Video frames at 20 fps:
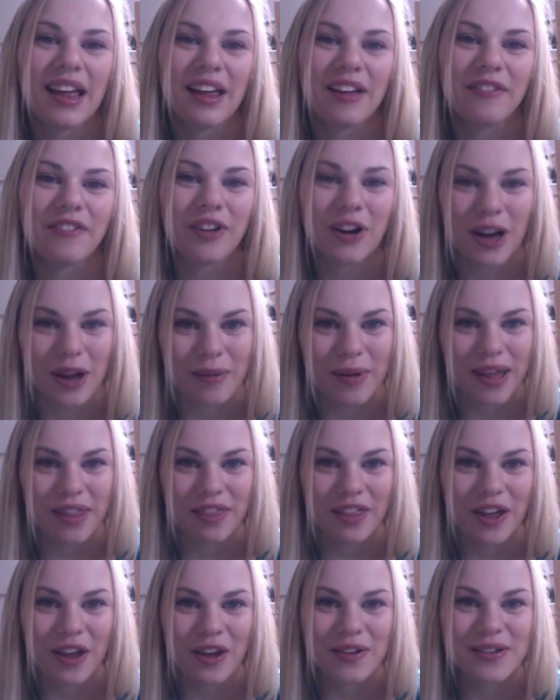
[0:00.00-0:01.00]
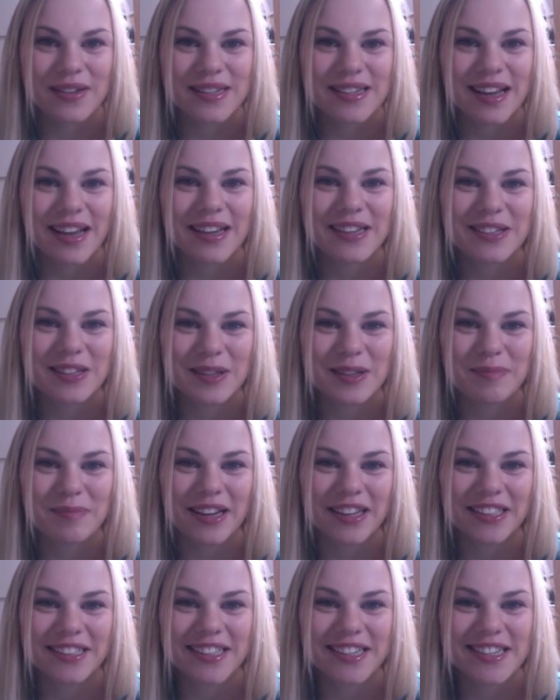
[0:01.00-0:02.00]
Following those, I do the
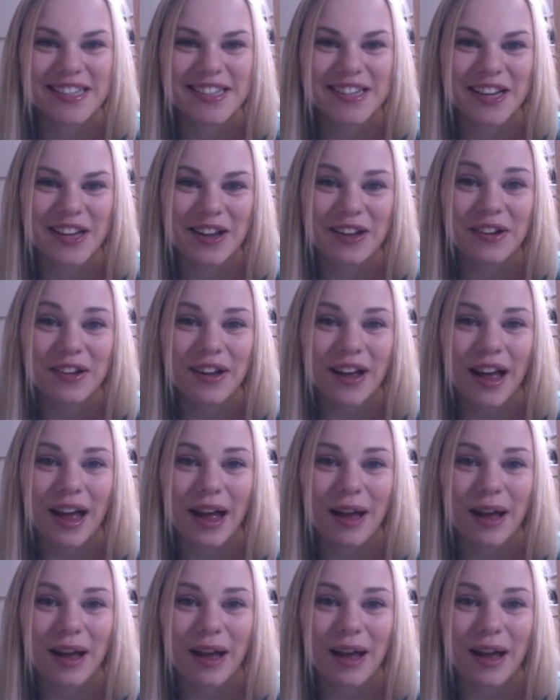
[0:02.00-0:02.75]
blushes too,